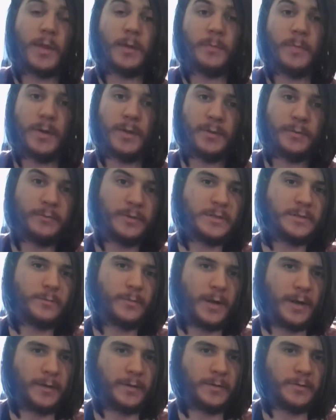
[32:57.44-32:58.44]
But the reason
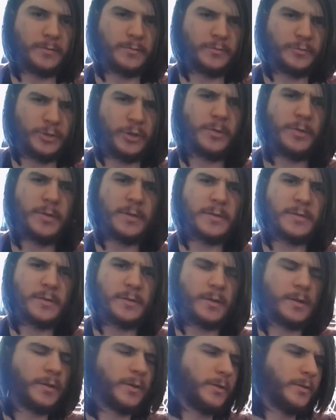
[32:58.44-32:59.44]
why I can show you this
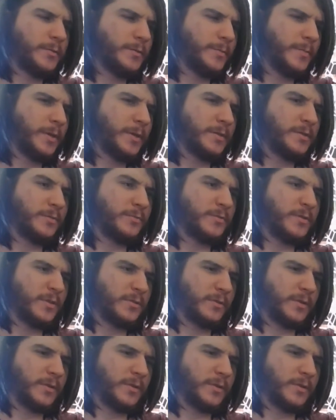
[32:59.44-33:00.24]
earlier is because it was